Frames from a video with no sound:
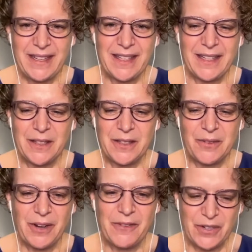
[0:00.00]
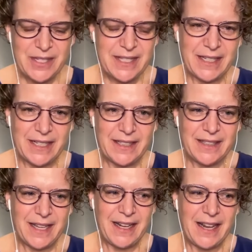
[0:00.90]
think that the very first thing
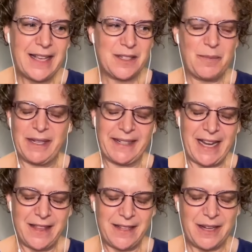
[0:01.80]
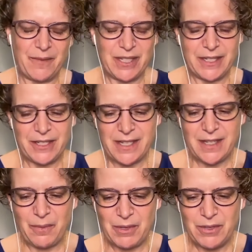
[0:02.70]
that has to be done in any of these conversations, and
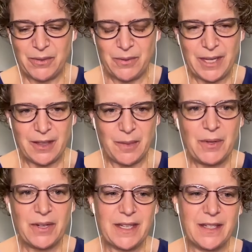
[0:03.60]
that we do in the book,